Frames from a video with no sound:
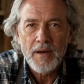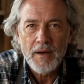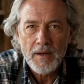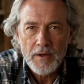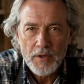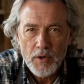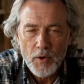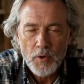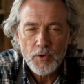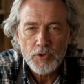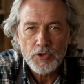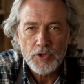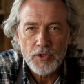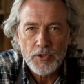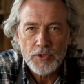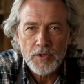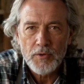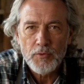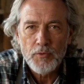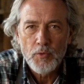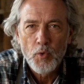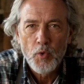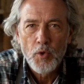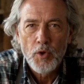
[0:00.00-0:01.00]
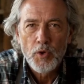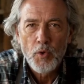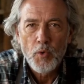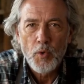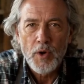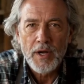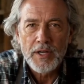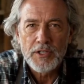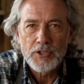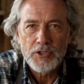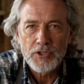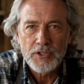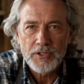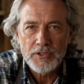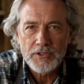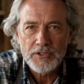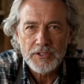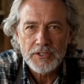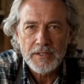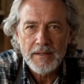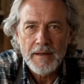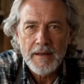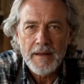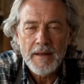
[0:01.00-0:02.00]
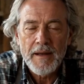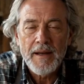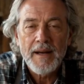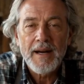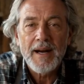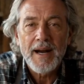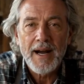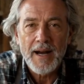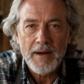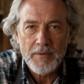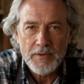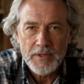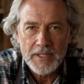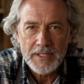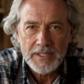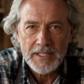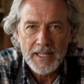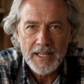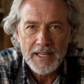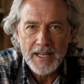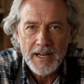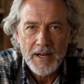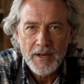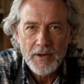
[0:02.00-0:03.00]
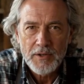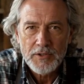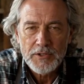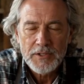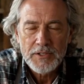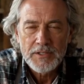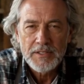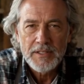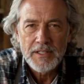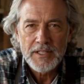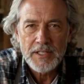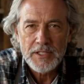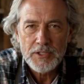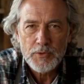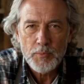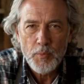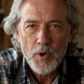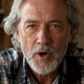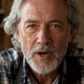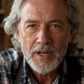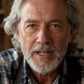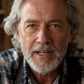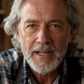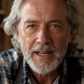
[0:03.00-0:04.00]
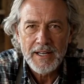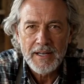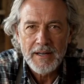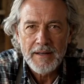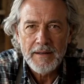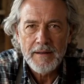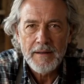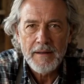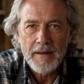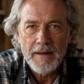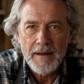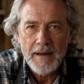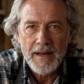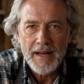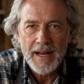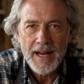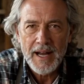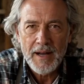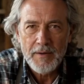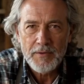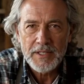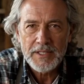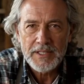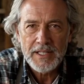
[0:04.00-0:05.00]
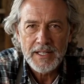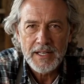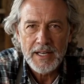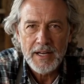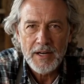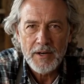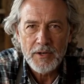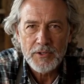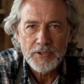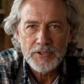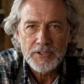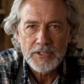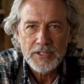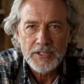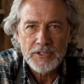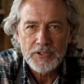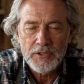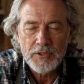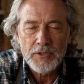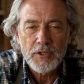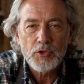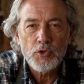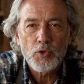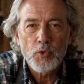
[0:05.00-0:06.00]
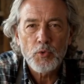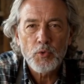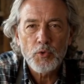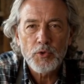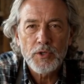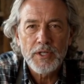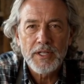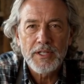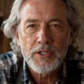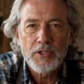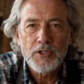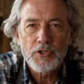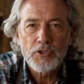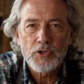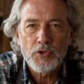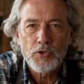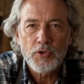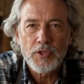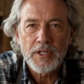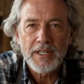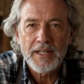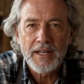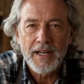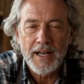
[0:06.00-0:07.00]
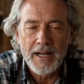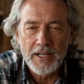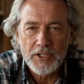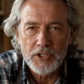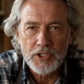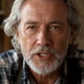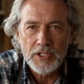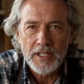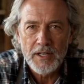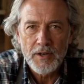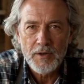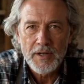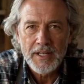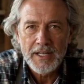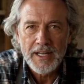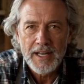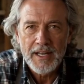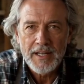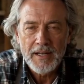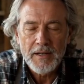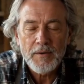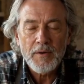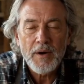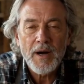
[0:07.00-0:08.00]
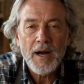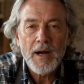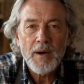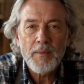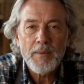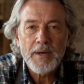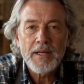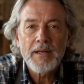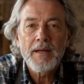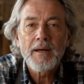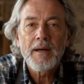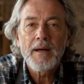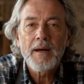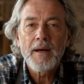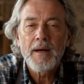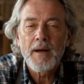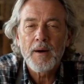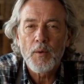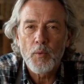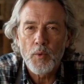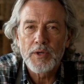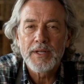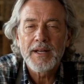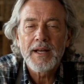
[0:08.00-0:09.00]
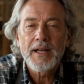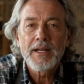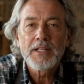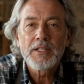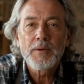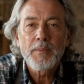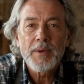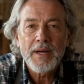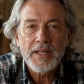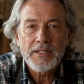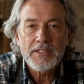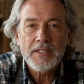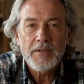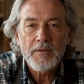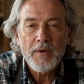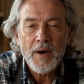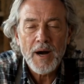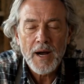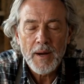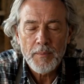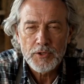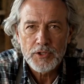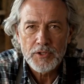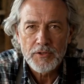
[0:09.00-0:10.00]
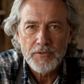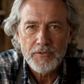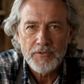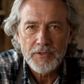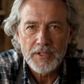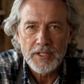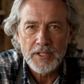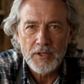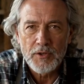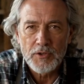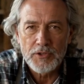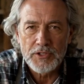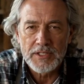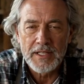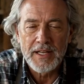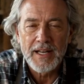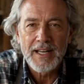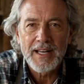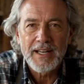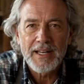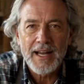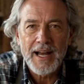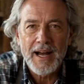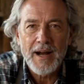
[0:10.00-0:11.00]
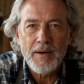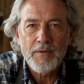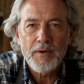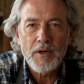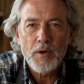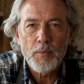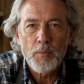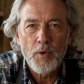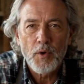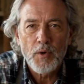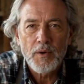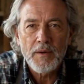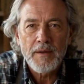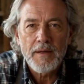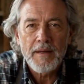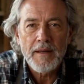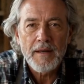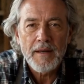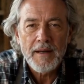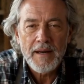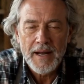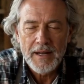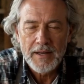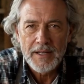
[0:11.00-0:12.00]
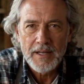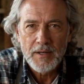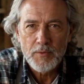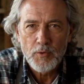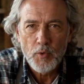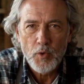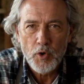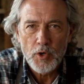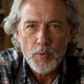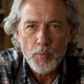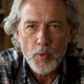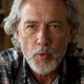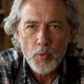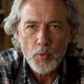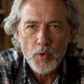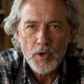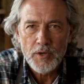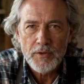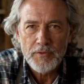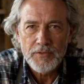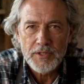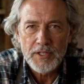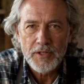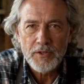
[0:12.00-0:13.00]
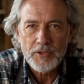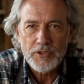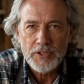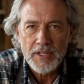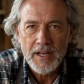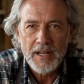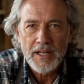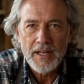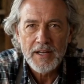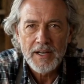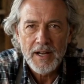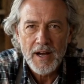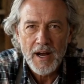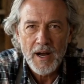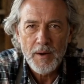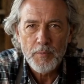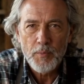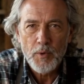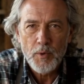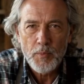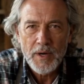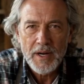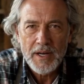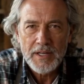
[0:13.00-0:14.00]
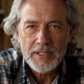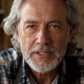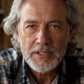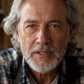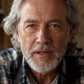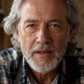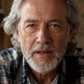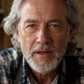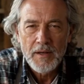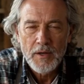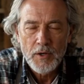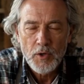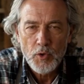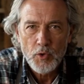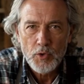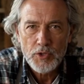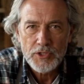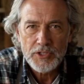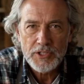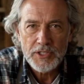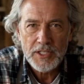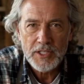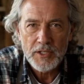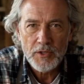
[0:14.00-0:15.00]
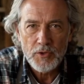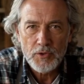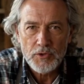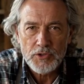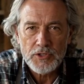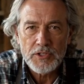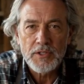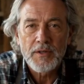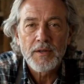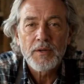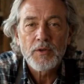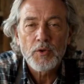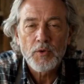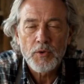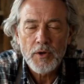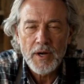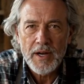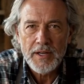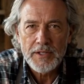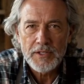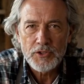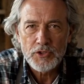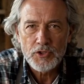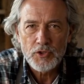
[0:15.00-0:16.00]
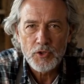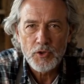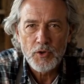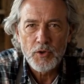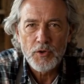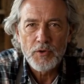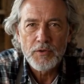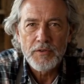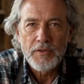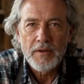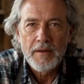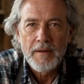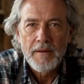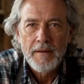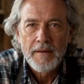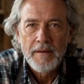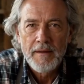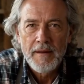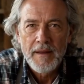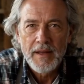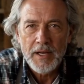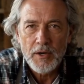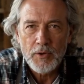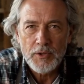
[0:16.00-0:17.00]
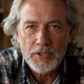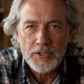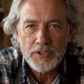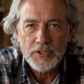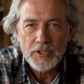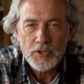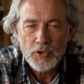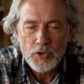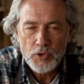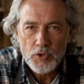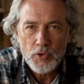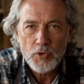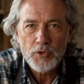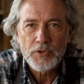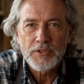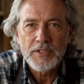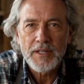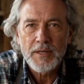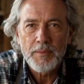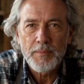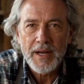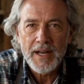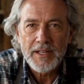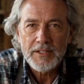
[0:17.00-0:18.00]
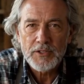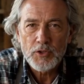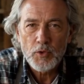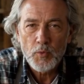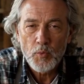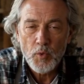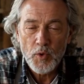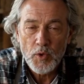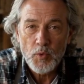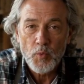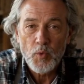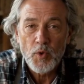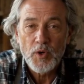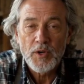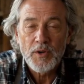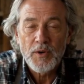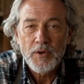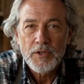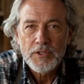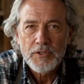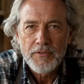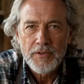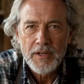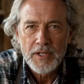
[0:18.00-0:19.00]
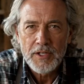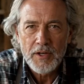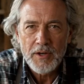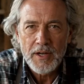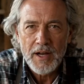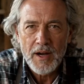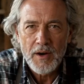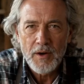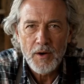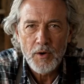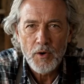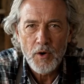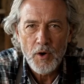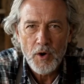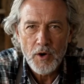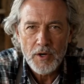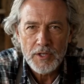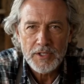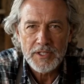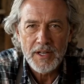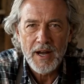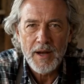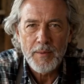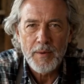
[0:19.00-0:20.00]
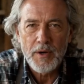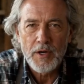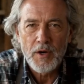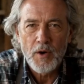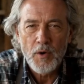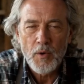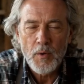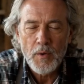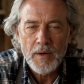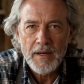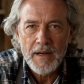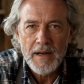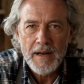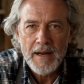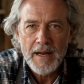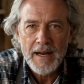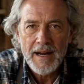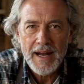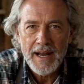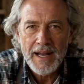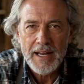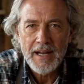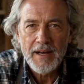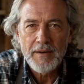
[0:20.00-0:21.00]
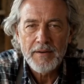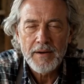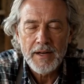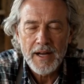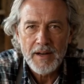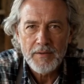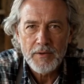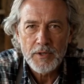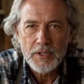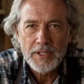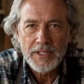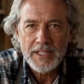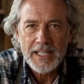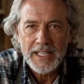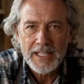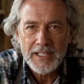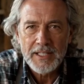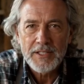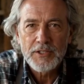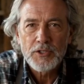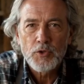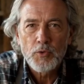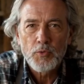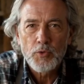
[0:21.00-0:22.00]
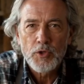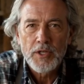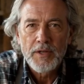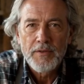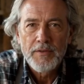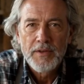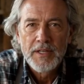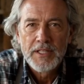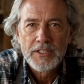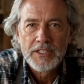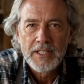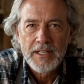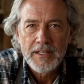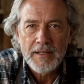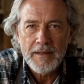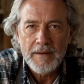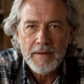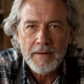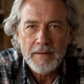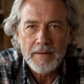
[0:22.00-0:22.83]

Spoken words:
Those are the 4 questions. Everything else is marketing. Everything else is the tool industry, engineering, and environment where the expensive option feels inevitable and the affordable one feels like a compromise your skills do not deserve. Here is the truth that master woodworkers figured out a long time ago and have never needed to revisit.